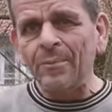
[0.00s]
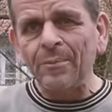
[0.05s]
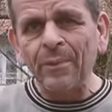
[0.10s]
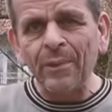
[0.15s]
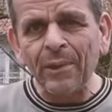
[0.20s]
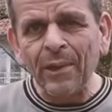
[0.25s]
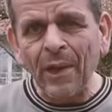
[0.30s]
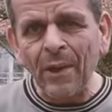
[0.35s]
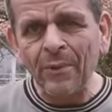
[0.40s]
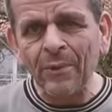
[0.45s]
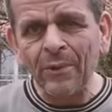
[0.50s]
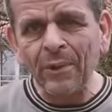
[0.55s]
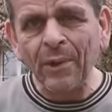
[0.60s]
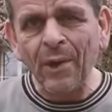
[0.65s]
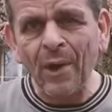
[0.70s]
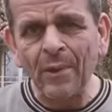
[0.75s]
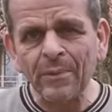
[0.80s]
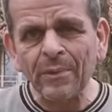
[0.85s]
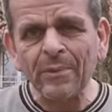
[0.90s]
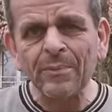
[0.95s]
put it down in the
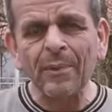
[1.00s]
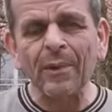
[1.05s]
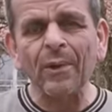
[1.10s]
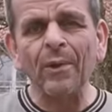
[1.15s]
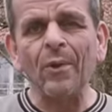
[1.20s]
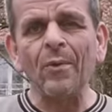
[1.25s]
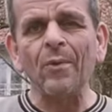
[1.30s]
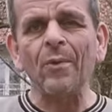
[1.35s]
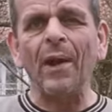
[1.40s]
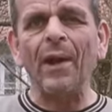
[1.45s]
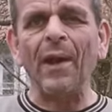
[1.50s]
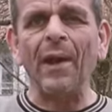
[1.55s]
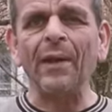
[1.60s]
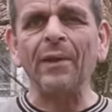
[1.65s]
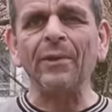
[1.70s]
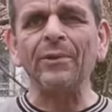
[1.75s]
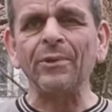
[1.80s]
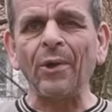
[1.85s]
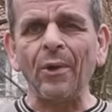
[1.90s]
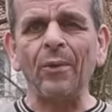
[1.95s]
comments below.
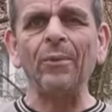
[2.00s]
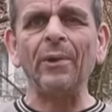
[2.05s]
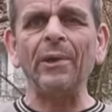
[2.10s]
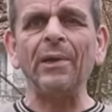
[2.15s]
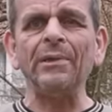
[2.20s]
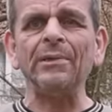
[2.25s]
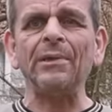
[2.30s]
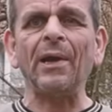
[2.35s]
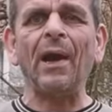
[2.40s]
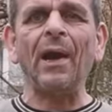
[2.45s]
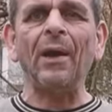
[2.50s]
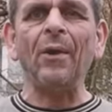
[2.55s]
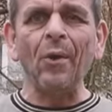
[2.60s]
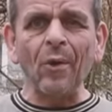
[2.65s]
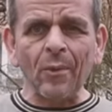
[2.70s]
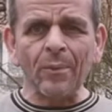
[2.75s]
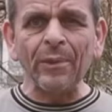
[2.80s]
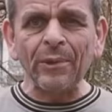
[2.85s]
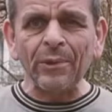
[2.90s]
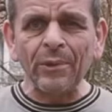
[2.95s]
And as always, I
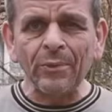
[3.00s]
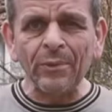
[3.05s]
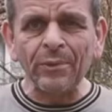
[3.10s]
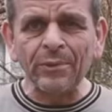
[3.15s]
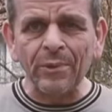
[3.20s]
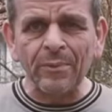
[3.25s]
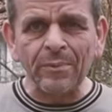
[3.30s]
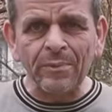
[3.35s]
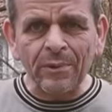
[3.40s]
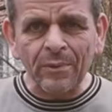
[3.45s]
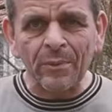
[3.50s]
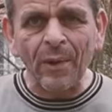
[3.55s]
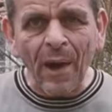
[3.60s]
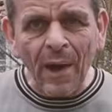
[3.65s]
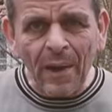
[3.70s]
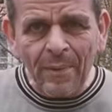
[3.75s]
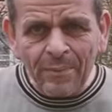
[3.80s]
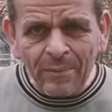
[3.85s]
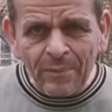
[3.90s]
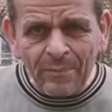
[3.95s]
hope that you will
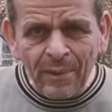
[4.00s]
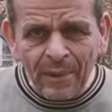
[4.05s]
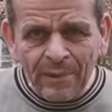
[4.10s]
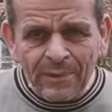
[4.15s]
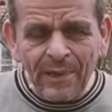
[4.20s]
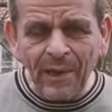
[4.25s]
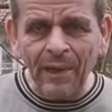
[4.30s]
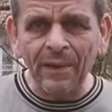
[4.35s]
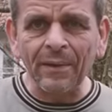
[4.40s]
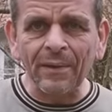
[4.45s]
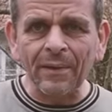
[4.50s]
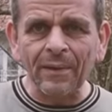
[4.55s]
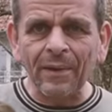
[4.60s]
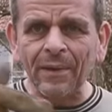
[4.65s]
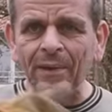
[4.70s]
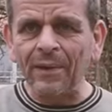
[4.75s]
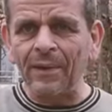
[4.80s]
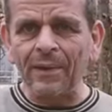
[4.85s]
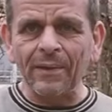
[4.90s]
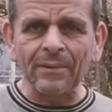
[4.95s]
subscribe to my channel.
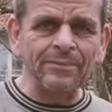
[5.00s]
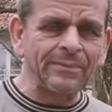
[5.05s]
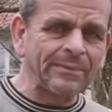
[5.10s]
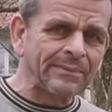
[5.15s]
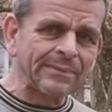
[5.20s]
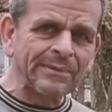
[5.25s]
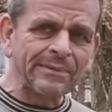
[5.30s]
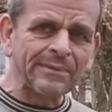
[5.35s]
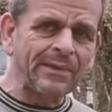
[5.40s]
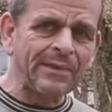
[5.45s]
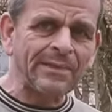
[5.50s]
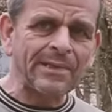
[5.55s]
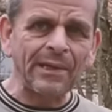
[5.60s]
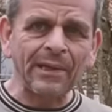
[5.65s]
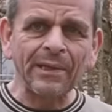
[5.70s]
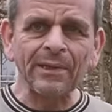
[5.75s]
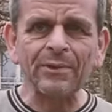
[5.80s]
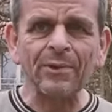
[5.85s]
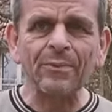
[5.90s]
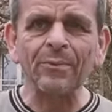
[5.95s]
Um, there's a
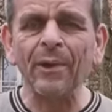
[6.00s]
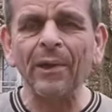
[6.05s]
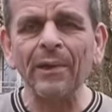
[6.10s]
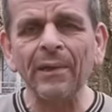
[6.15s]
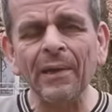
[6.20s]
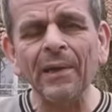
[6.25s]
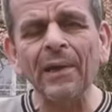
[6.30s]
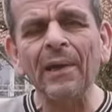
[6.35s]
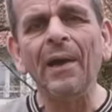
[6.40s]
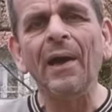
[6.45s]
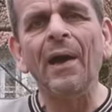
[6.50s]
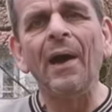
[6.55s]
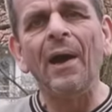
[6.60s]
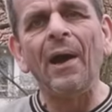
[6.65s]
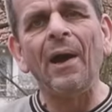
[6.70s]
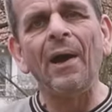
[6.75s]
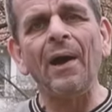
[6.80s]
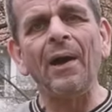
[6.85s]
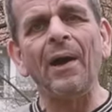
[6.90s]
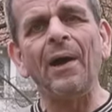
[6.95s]
link somewhere here.
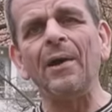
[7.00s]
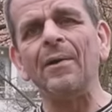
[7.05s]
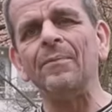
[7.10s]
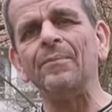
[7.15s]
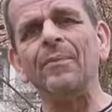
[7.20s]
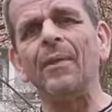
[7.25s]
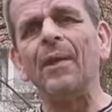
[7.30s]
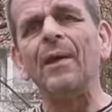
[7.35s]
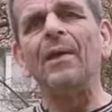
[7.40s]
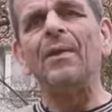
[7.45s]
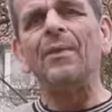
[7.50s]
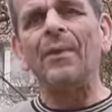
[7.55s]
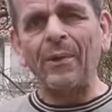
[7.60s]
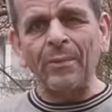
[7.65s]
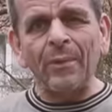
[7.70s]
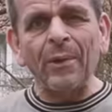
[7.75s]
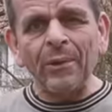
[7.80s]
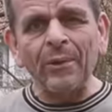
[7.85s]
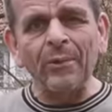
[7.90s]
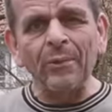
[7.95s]
Um, that
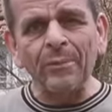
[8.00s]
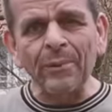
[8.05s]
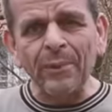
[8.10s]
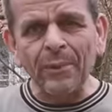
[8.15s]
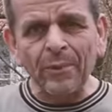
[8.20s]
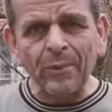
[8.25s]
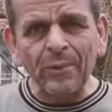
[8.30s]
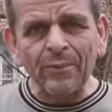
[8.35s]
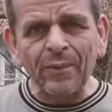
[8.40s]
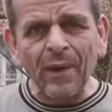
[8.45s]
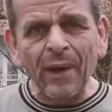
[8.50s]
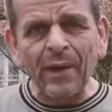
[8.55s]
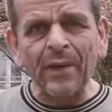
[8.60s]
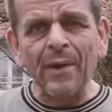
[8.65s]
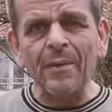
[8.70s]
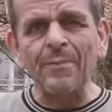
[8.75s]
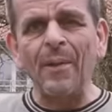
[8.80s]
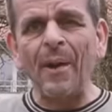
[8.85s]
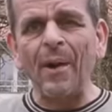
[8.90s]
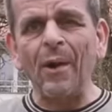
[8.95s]
way you will be notified
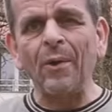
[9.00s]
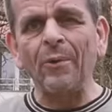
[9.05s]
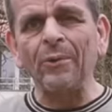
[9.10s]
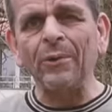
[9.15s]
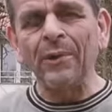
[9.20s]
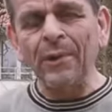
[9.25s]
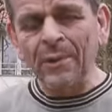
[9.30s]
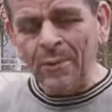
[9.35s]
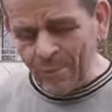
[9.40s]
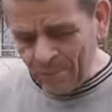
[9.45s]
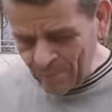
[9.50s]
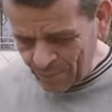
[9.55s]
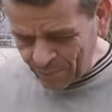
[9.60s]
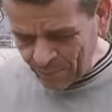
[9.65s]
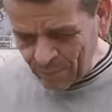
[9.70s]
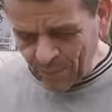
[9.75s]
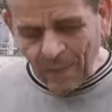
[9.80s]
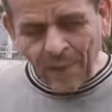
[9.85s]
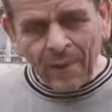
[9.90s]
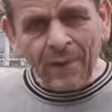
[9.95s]
about new
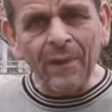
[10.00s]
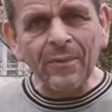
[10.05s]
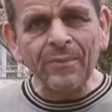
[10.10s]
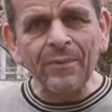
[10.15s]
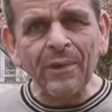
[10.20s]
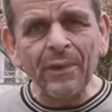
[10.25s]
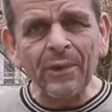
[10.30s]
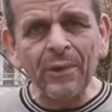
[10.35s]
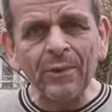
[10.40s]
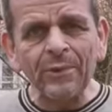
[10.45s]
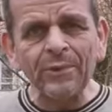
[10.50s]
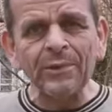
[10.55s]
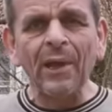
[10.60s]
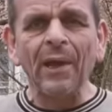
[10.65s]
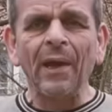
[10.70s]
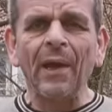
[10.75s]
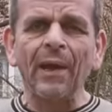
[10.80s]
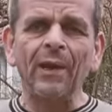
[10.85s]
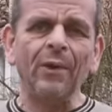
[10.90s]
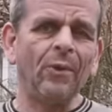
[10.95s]
uh, videos.
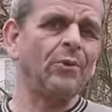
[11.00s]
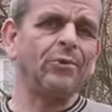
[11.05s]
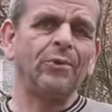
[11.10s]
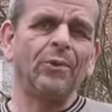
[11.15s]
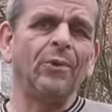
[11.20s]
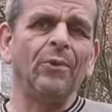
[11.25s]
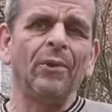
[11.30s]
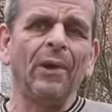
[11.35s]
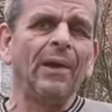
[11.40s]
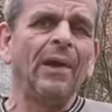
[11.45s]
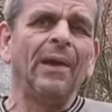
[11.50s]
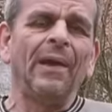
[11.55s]
And also,